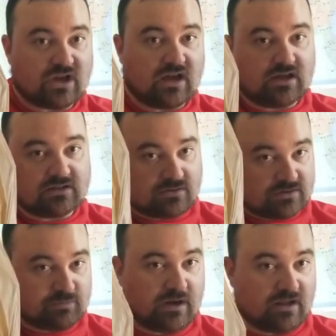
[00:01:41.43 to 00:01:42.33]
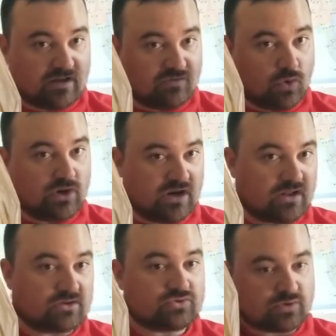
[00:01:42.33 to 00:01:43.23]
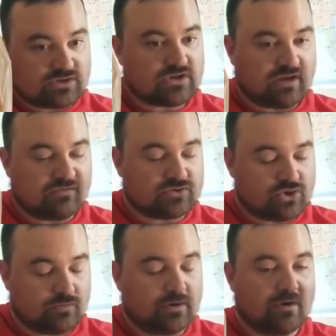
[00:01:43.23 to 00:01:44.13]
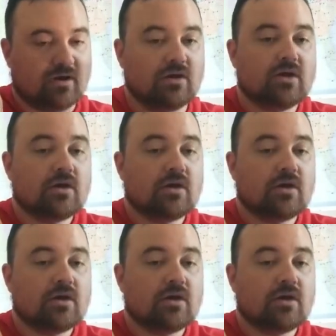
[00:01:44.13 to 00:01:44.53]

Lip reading: and spent like $40, which I feel stupid about,